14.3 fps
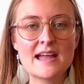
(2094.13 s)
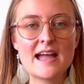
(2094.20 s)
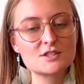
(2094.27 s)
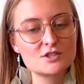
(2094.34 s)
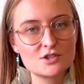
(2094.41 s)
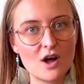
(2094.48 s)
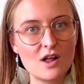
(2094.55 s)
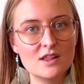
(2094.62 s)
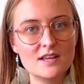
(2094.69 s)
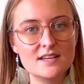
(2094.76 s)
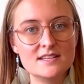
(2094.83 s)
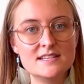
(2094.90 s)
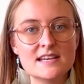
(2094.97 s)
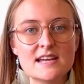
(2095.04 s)

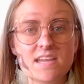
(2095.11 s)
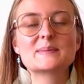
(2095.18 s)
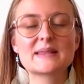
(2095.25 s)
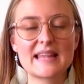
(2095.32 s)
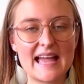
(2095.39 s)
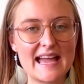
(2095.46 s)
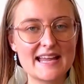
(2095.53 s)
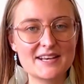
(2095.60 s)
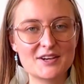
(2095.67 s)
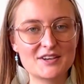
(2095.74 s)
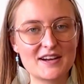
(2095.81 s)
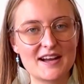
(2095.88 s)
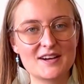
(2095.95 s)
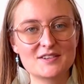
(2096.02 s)
solid plan
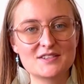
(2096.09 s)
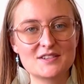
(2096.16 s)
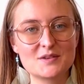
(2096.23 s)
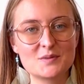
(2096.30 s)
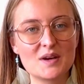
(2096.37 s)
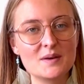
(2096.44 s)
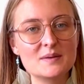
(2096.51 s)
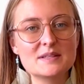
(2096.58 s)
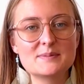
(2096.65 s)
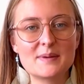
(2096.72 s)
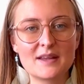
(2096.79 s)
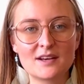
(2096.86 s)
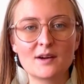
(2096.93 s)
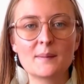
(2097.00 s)
around where we
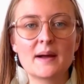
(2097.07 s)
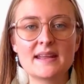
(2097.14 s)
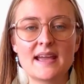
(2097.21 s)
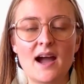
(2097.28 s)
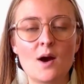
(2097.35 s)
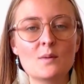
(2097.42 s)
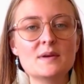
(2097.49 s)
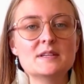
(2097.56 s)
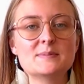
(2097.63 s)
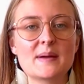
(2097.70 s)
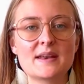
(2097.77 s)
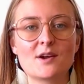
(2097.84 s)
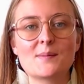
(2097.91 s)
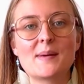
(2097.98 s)
spend our money, how we
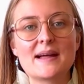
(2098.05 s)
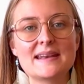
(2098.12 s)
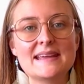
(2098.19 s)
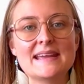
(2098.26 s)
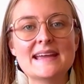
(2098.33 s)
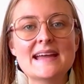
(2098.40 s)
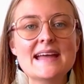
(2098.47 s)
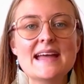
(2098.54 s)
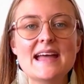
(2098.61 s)
spend our money.